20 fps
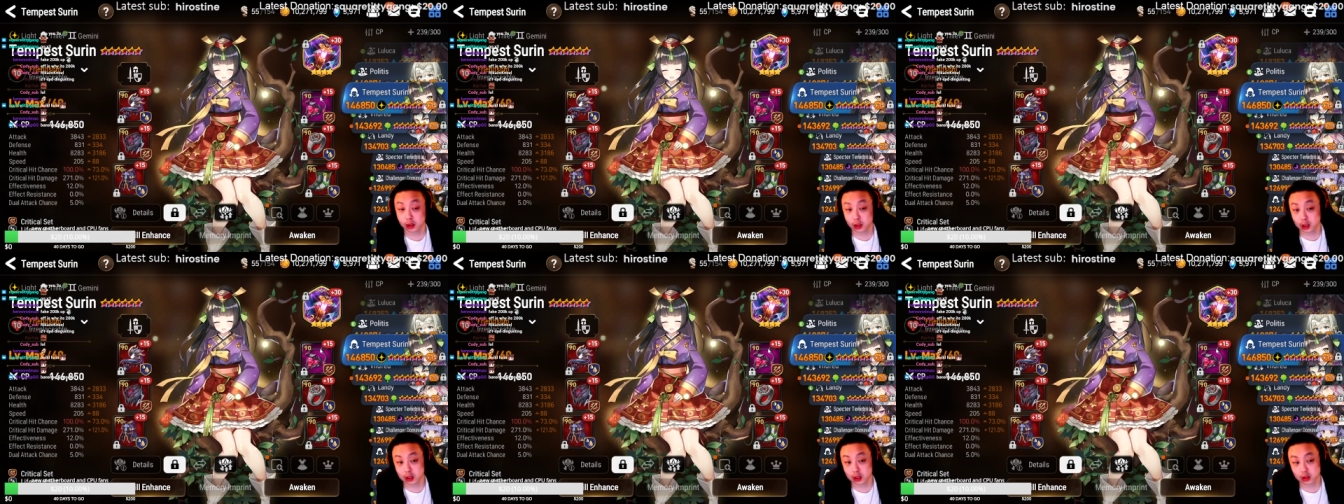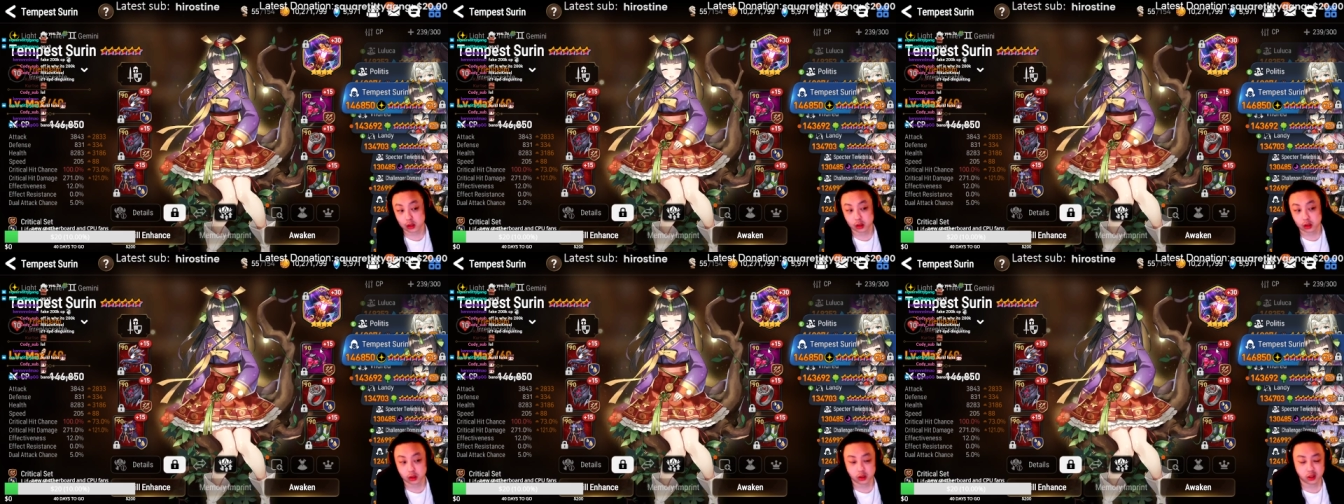
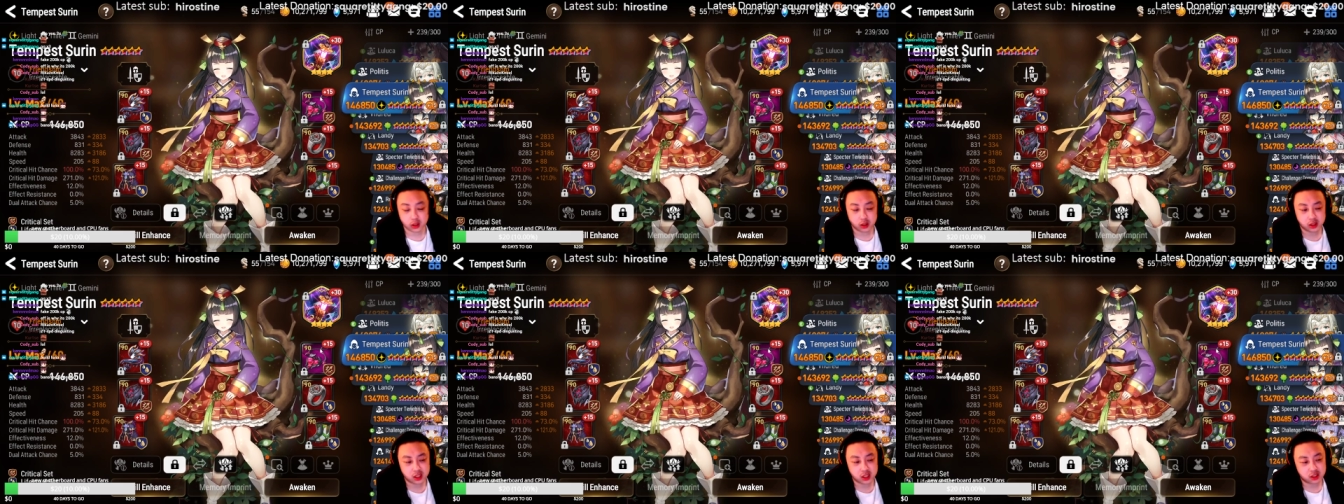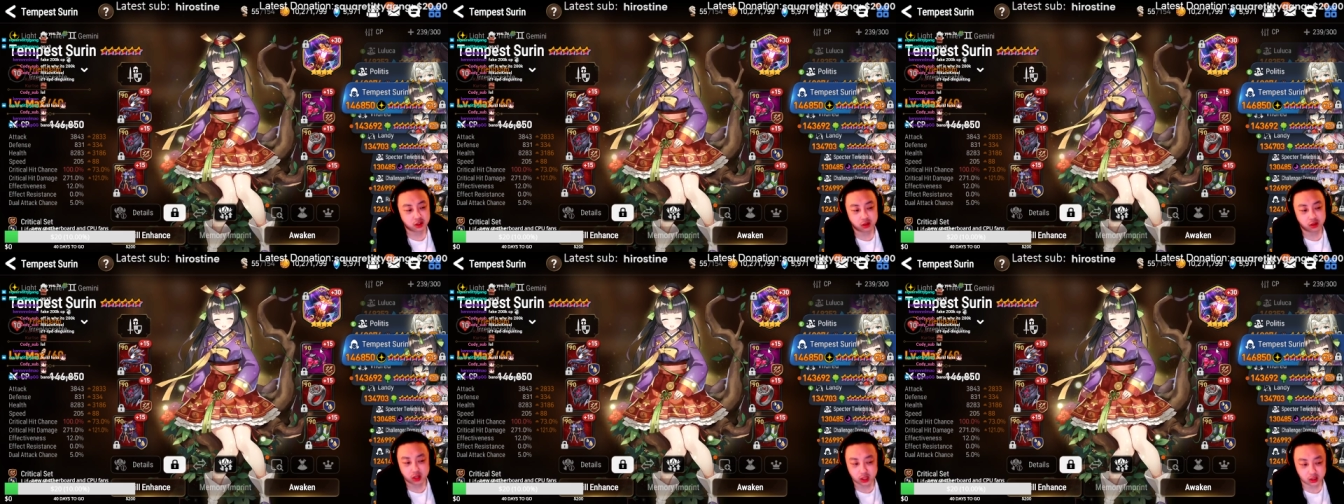So this
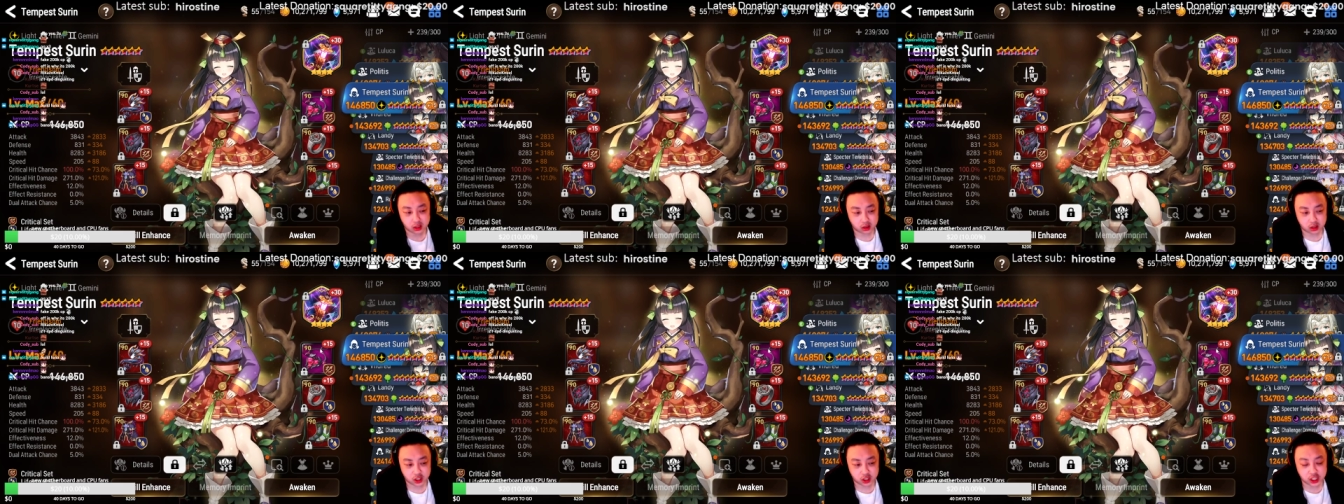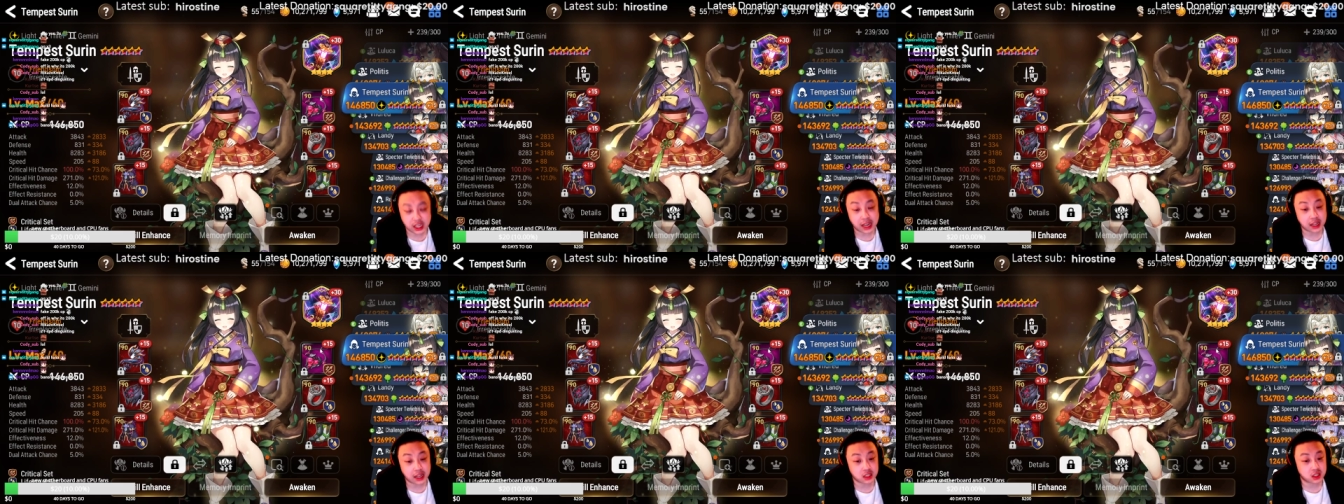unit, she
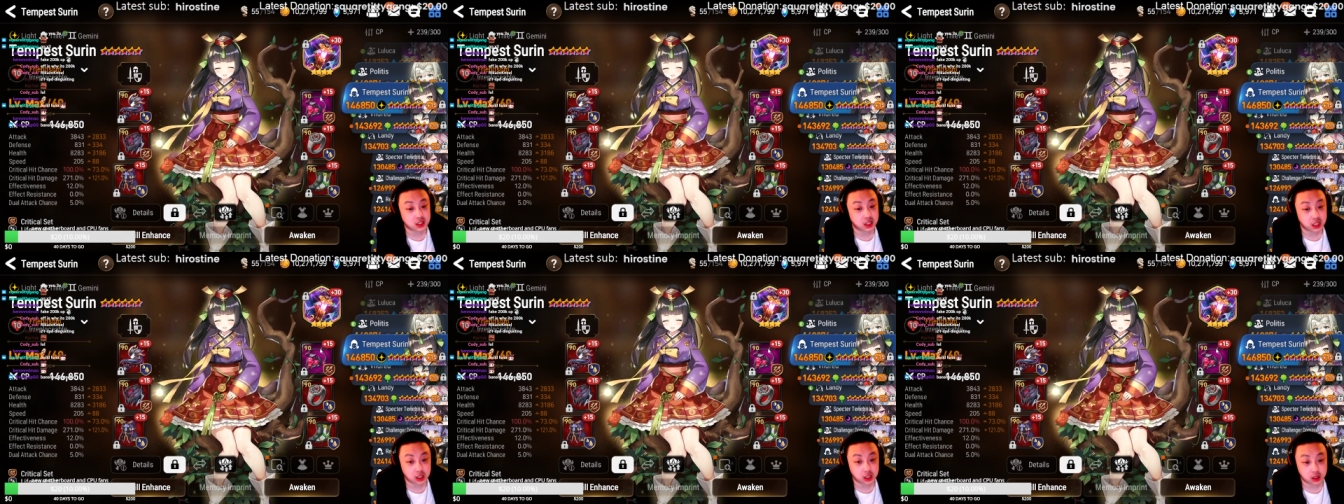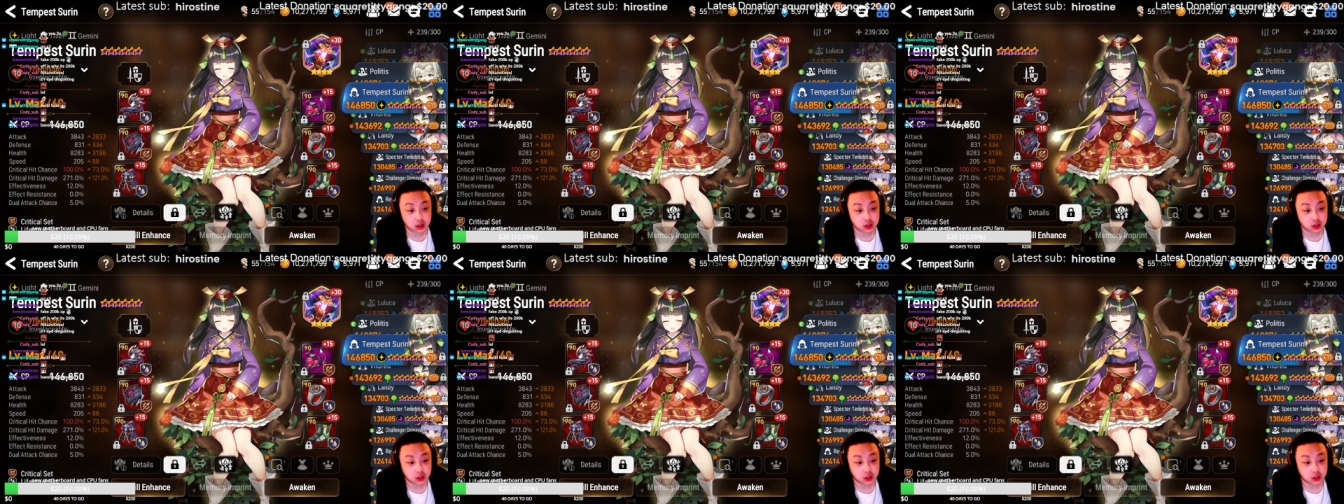has gear.